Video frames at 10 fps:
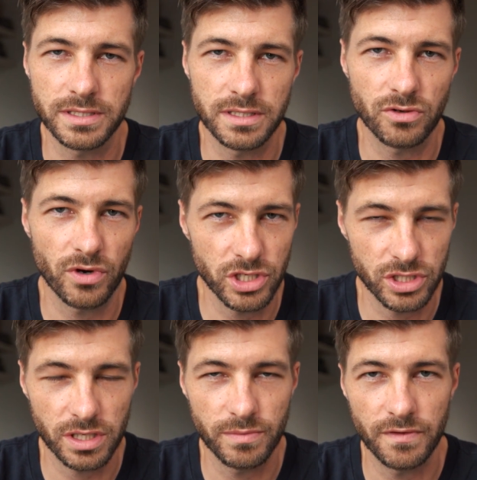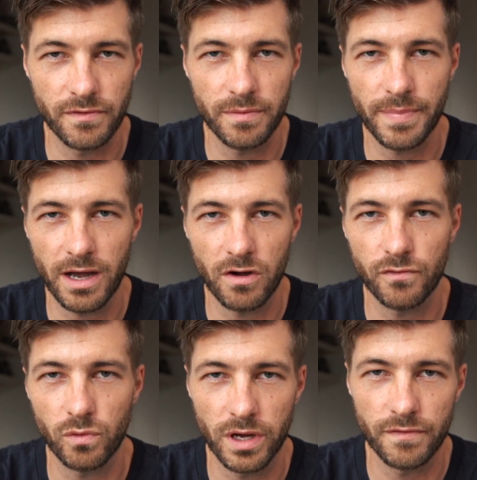And aggression can be a very
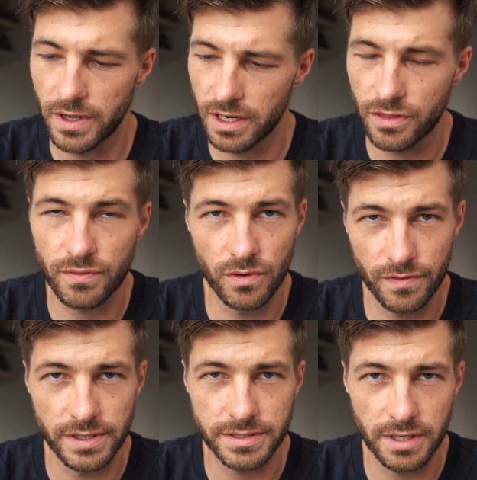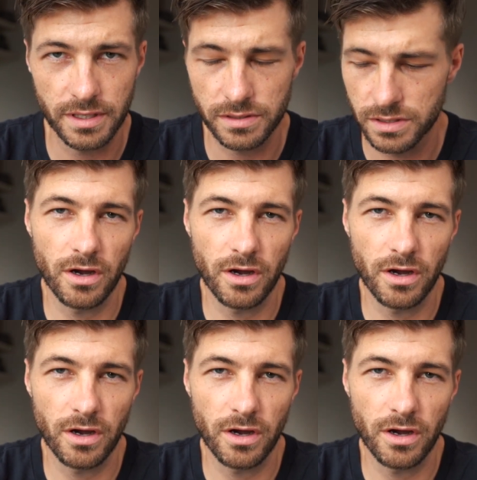powerful way of getting through these things.